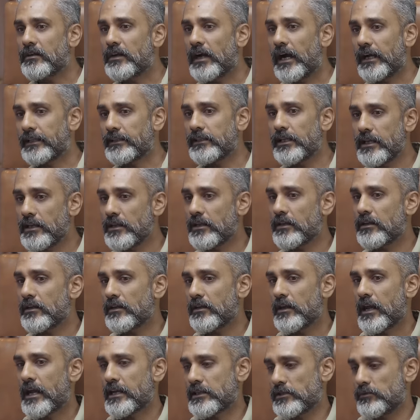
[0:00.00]
I think
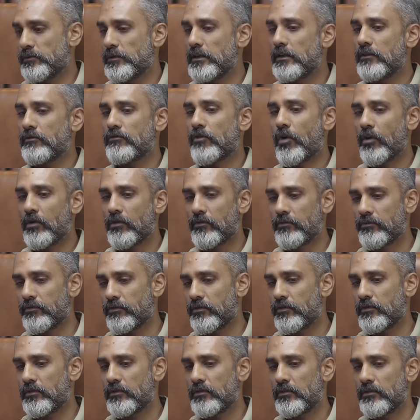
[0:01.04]
as we
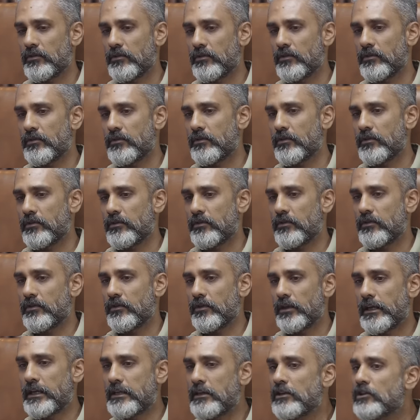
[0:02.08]
evolve,
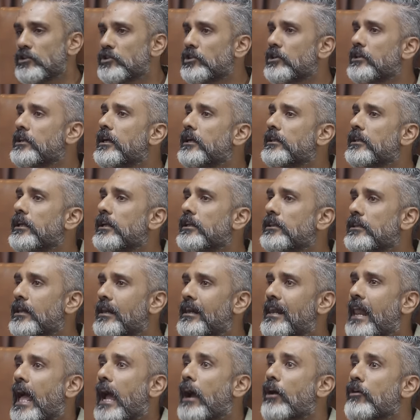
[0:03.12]
initially, I think the
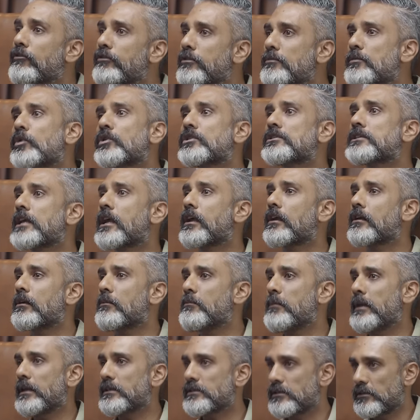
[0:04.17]
lack of a motorcycle
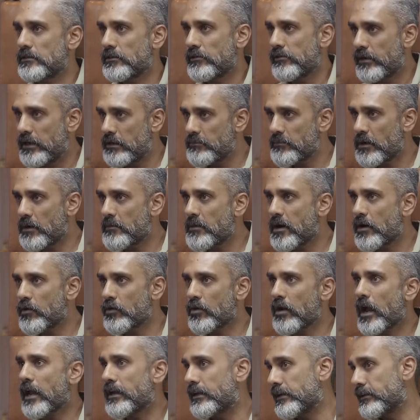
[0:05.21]
makes the dream
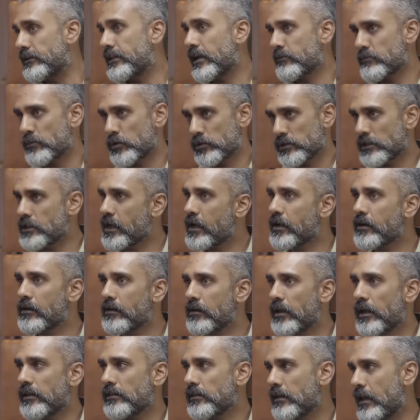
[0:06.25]
about, I need that motorcycle.
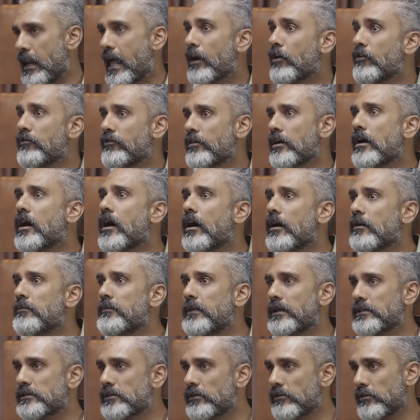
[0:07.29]
And the lack of a car
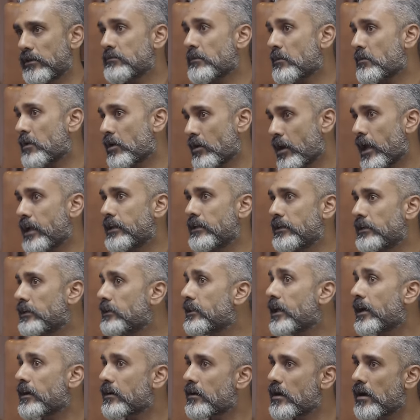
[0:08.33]
makes the dream about, I need
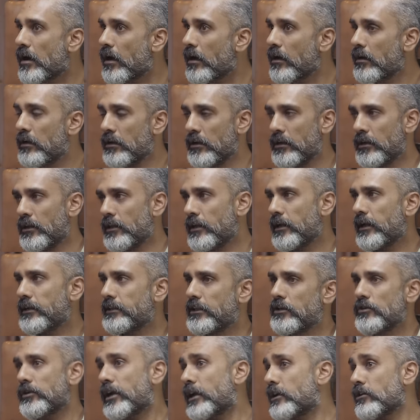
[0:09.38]
that car. And
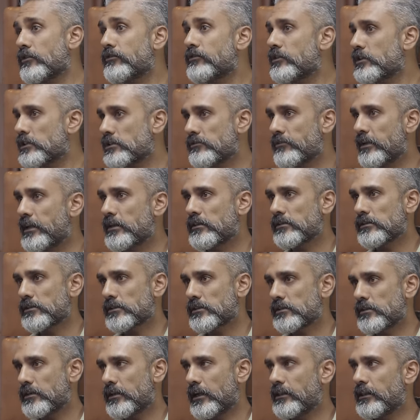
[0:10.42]
then you get your first
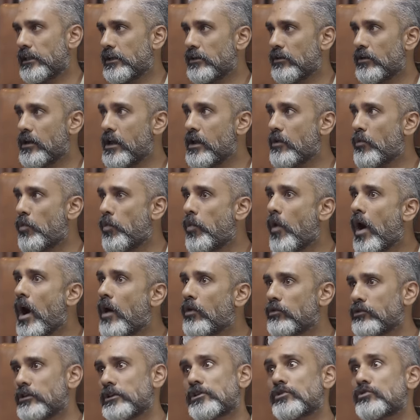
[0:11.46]
vehicles. And then you're like,
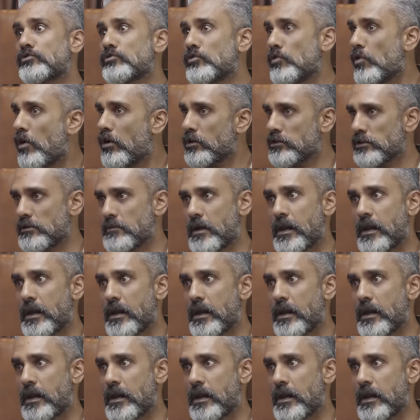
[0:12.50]
wow, this is so awesome.